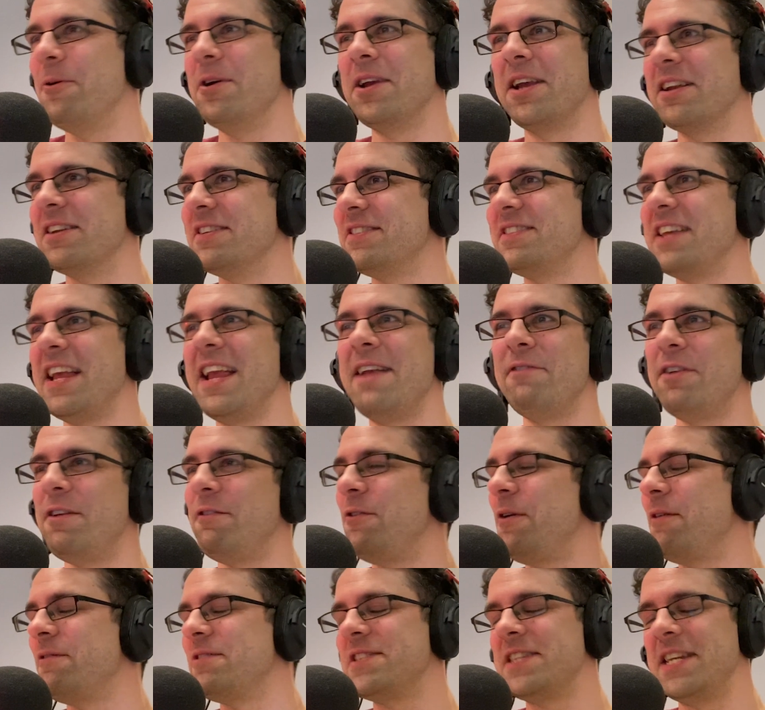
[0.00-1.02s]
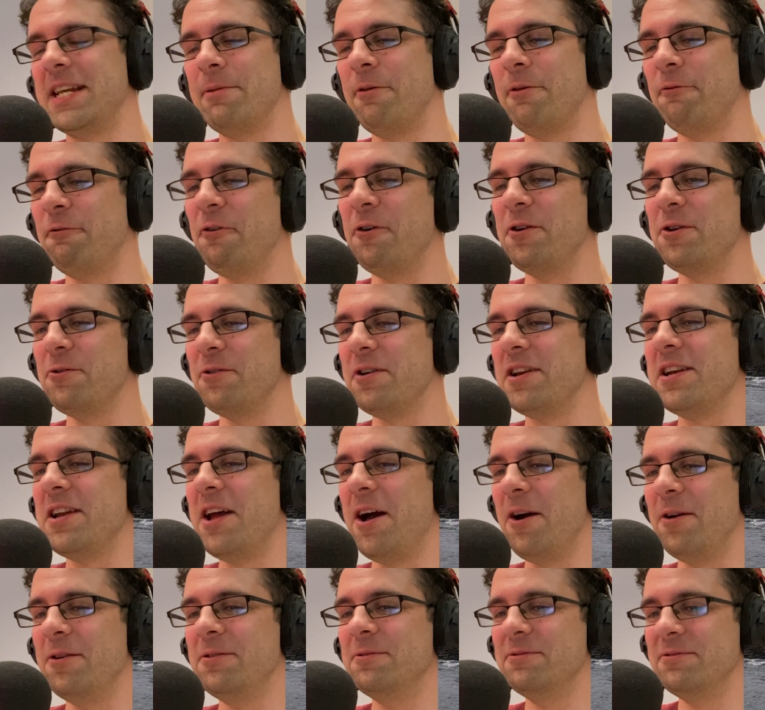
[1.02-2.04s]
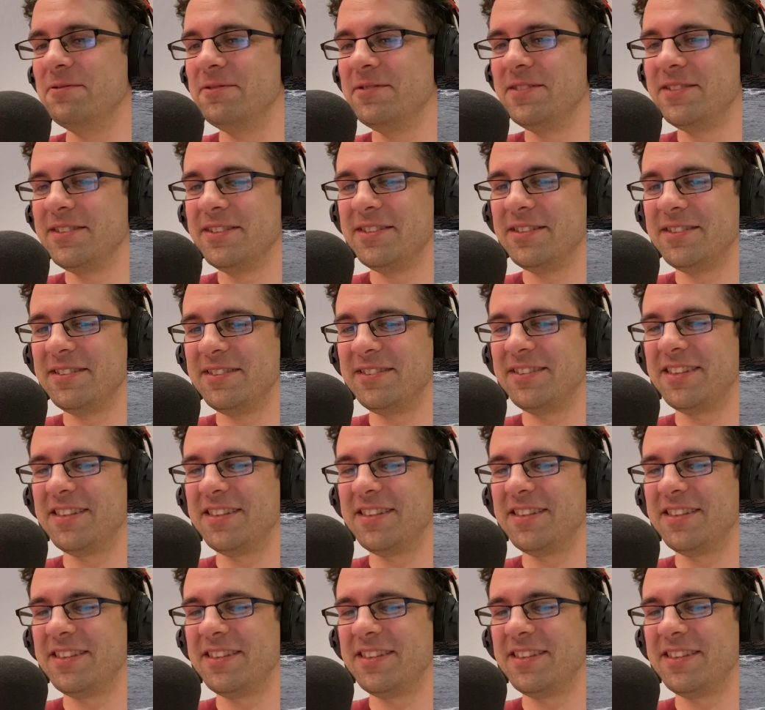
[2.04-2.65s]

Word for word: what you're going to see. Even if you haven't seen it before, you already know the